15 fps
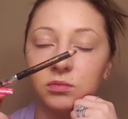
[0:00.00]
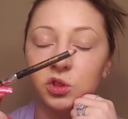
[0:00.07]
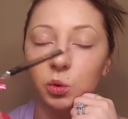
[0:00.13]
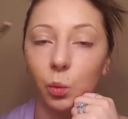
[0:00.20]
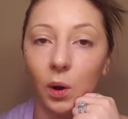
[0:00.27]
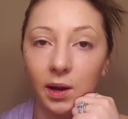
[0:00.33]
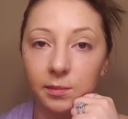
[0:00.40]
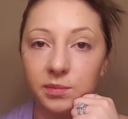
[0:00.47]

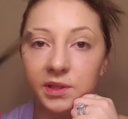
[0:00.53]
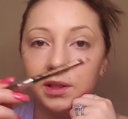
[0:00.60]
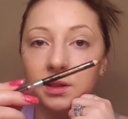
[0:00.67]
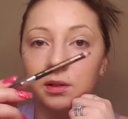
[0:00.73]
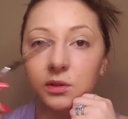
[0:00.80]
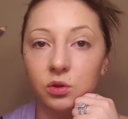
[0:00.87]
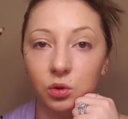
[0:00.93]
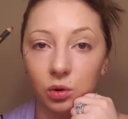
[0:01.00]
swipes
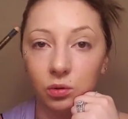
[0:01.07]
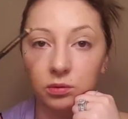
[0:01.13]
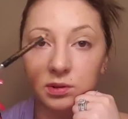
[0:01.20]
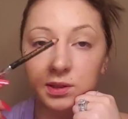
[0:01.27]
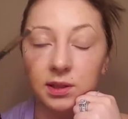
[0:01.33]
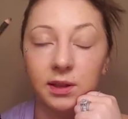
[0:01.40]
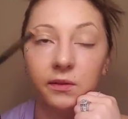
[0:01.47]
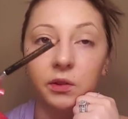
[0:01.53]
and strokes
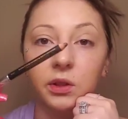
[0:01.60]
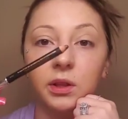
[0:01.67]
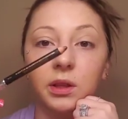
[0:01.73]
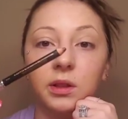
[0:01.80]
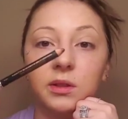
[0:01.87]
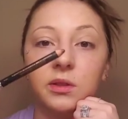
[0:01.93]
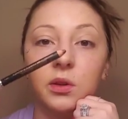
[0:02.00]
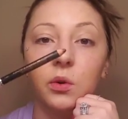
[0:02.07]
and everything.
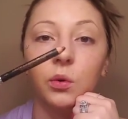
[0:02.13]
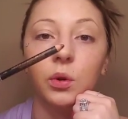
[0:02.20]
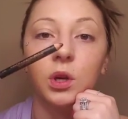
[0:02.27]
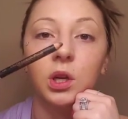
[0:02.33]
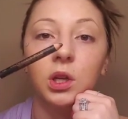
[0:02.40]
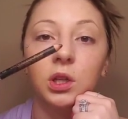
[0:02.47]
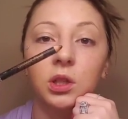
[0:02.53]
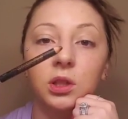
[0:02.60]
So
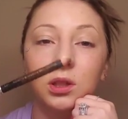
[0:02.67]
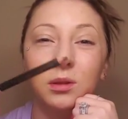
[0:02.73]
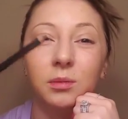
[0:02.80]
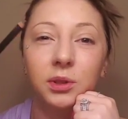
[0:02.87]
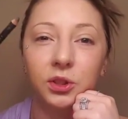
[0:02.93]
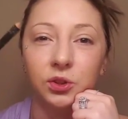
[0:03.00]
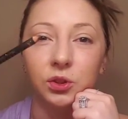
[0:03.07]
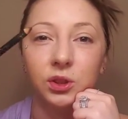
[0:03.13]
you need to
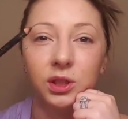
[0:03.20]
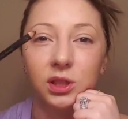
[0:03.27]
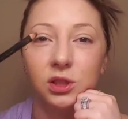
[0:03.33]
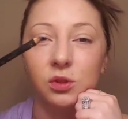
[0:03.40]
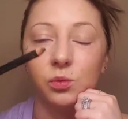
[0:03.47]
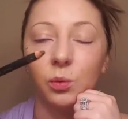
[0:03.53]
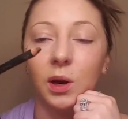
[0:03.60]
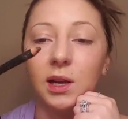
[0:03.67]
make sure that
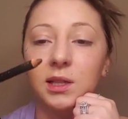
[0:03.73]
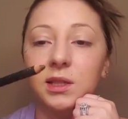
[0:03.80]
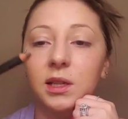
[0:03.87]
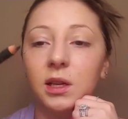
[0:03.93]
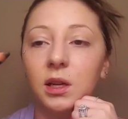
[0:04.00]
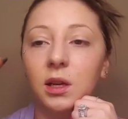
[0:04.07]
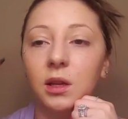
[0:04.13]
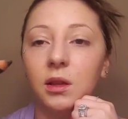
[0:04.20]
it's right.
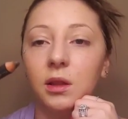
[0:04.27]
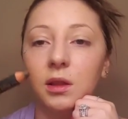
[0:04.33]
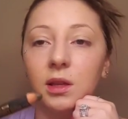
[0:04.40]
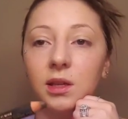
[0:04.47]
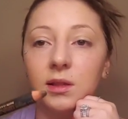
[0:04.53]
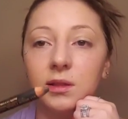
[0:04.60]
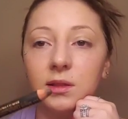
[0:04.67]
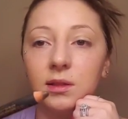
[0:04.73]

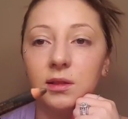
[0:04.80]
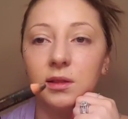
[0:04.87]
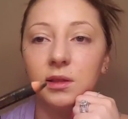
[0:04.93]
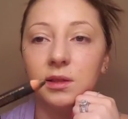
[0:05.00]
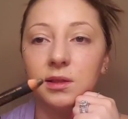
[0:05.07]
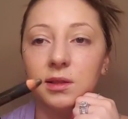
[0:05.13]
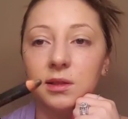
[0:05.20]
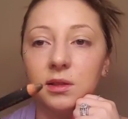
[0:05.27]
This
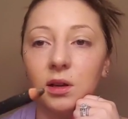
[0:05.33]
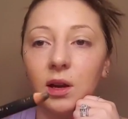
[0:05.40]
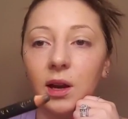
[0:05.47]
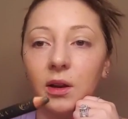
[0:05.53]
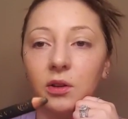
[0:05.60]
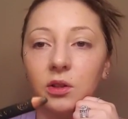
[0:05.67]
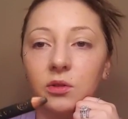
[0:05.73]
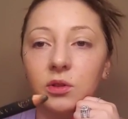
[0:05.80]
is not
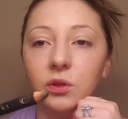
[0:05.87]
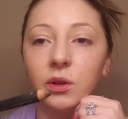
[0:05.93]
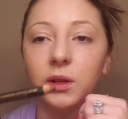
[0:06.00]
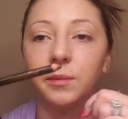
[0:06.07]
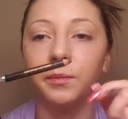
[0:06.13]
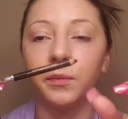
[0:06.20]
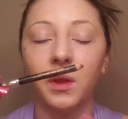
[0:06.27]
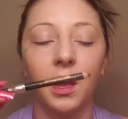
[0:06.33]
how you do
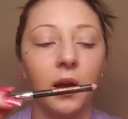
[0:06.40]
it.